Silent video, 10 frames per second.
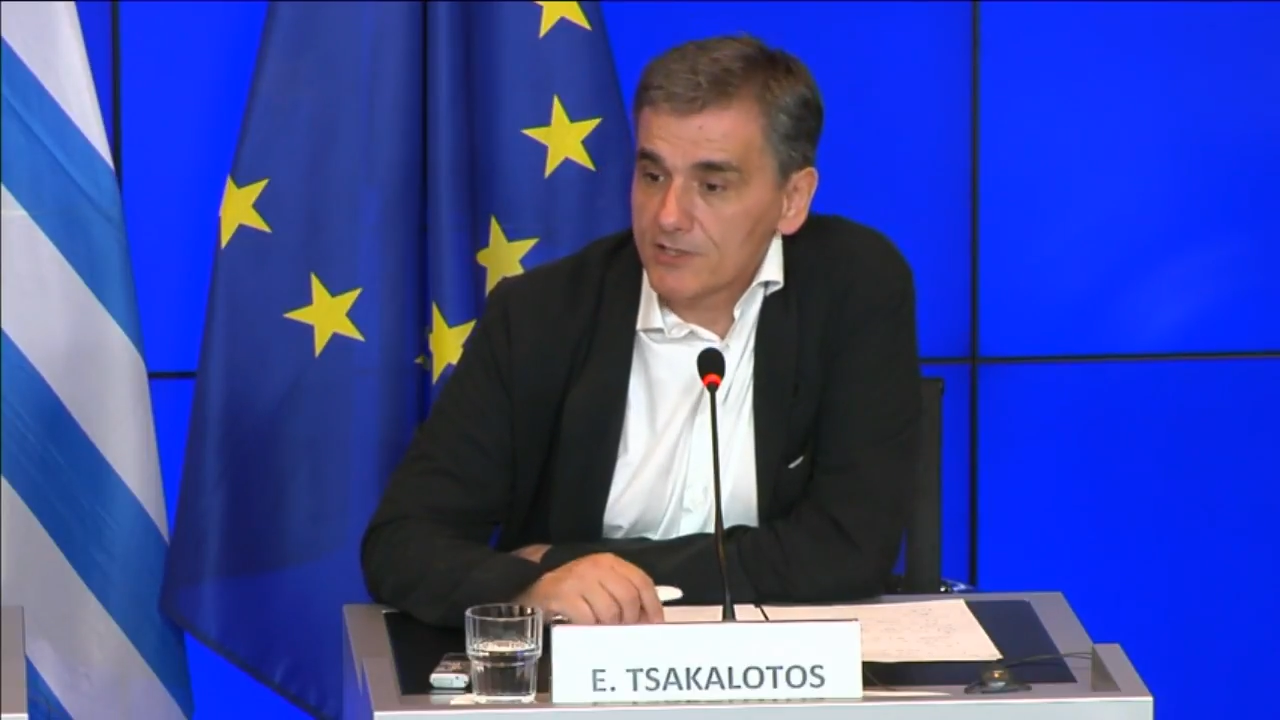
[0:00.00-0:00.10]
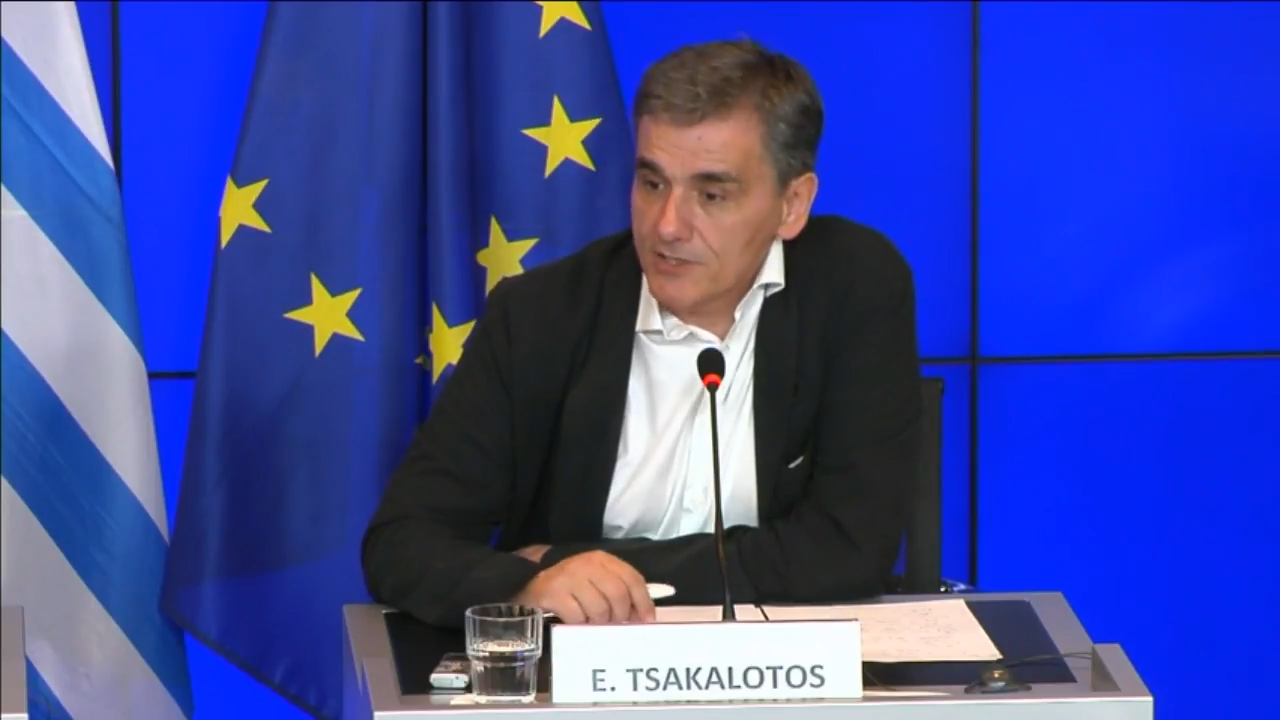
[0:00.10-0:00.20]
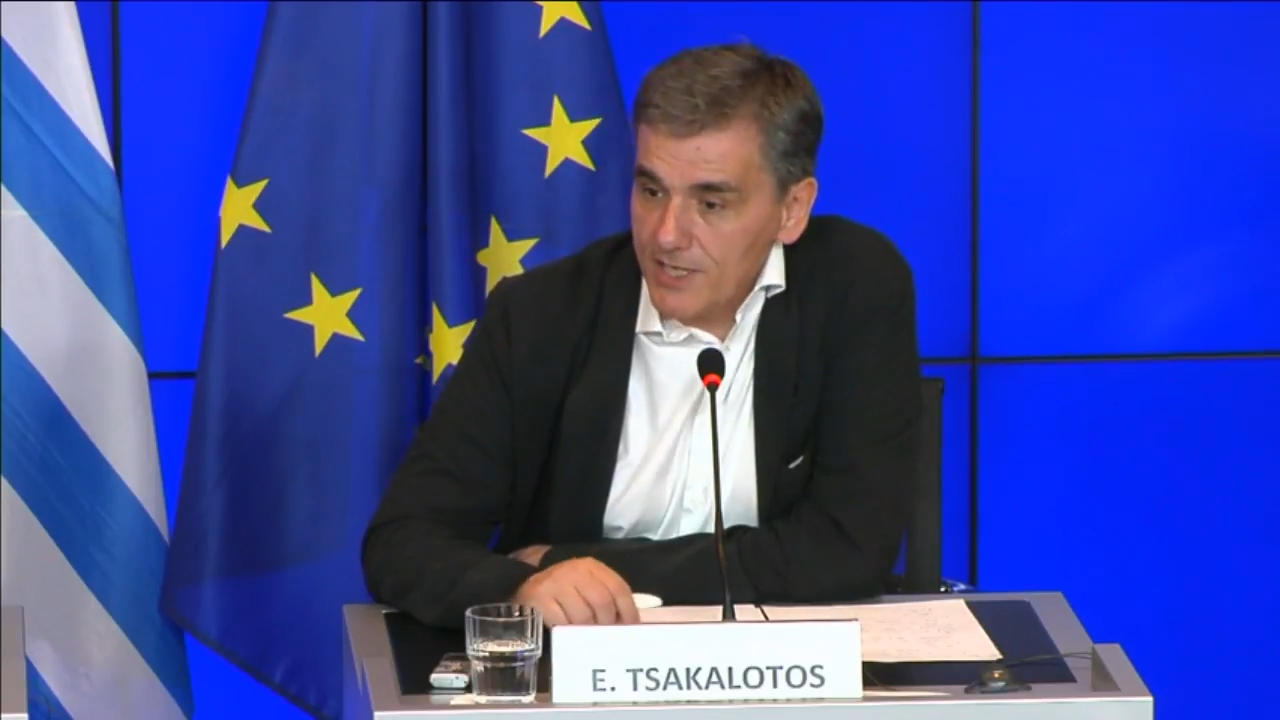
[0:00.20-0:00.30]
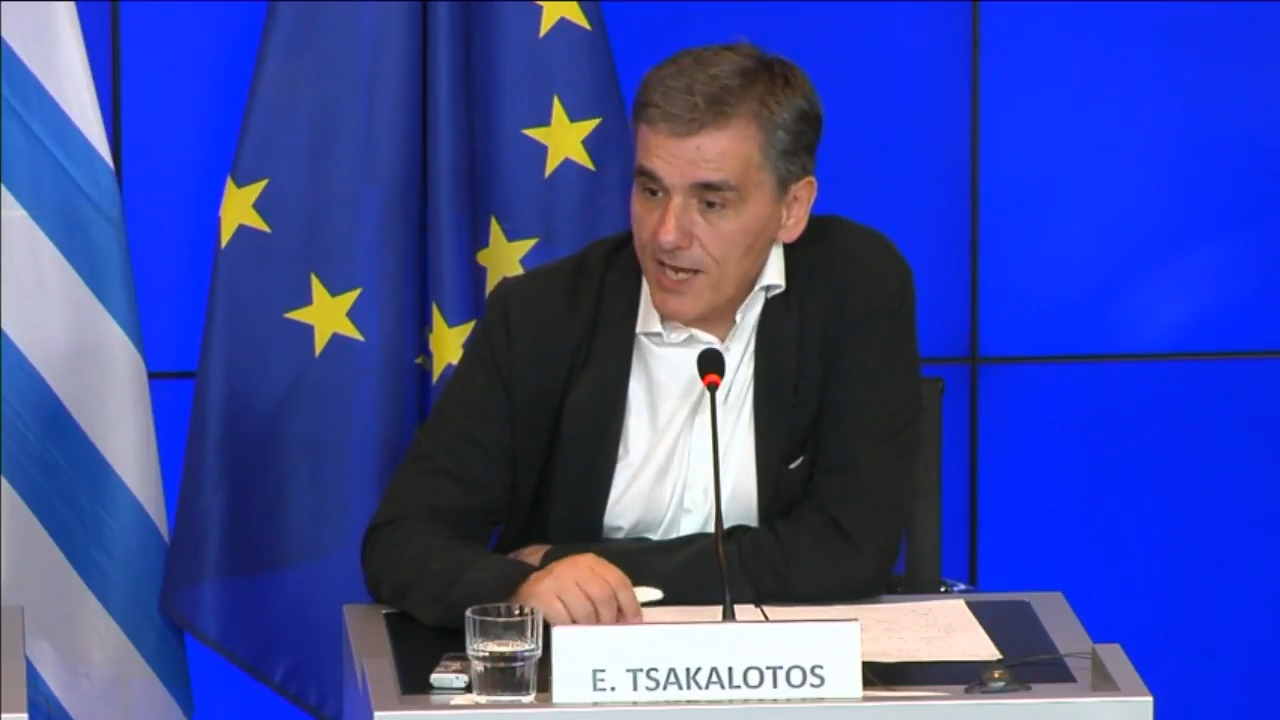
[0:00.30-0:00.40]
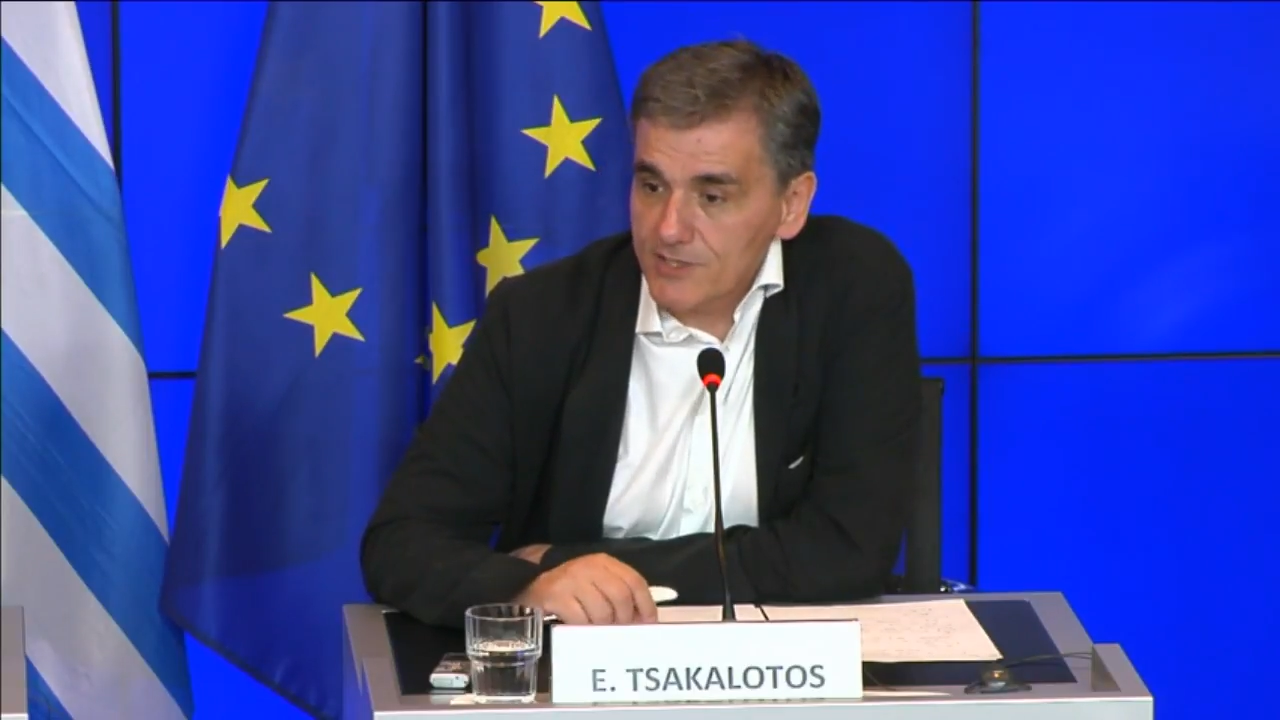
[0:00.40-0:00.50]

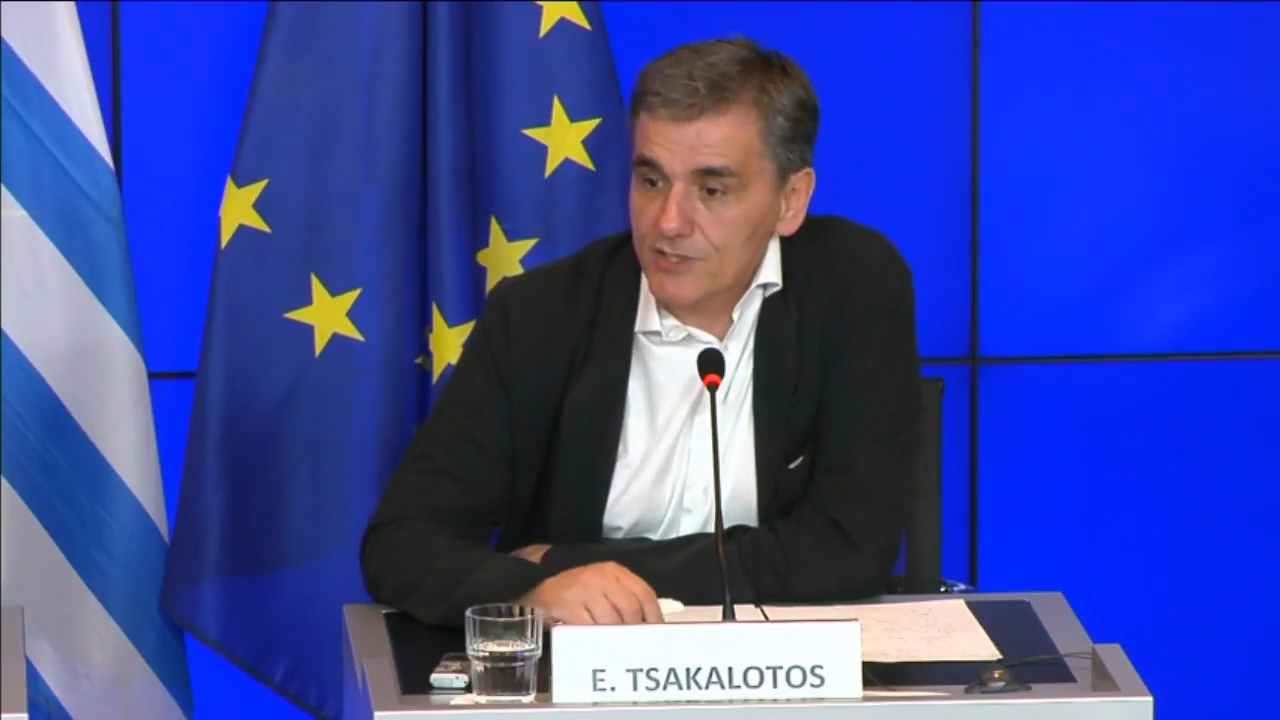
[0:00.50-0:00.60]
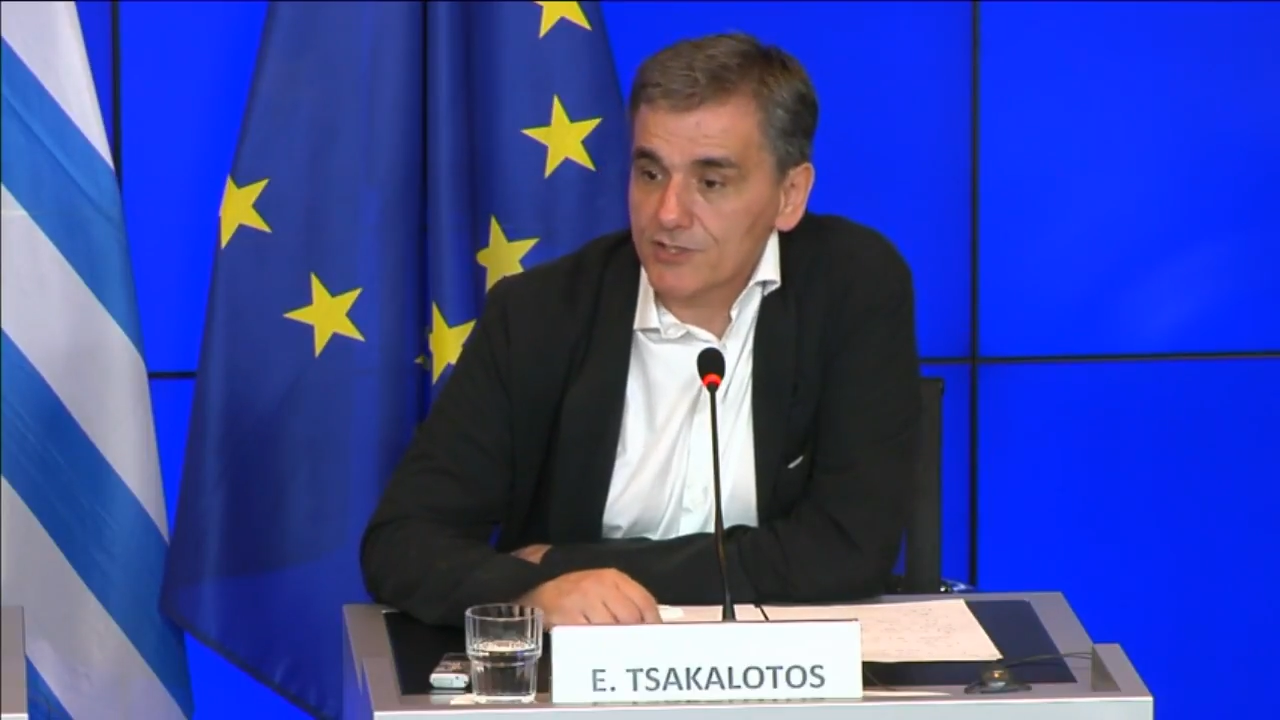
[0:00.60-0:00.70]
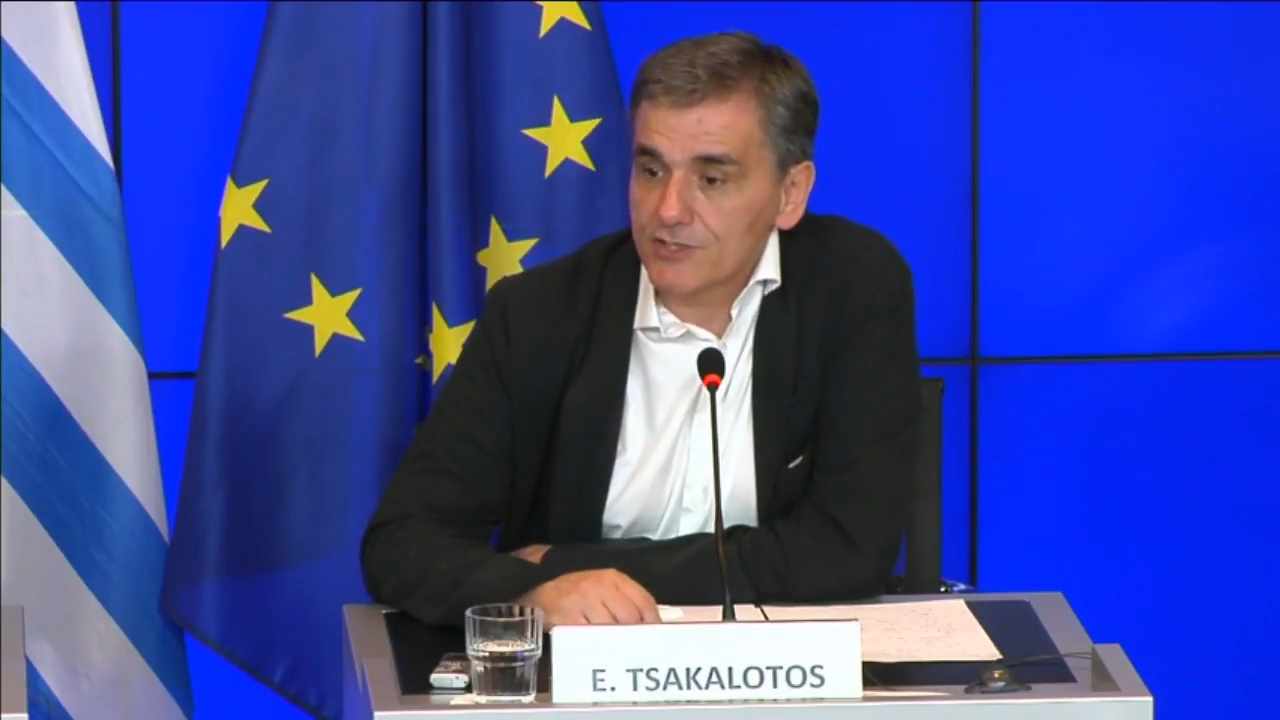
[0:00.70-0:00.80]
to get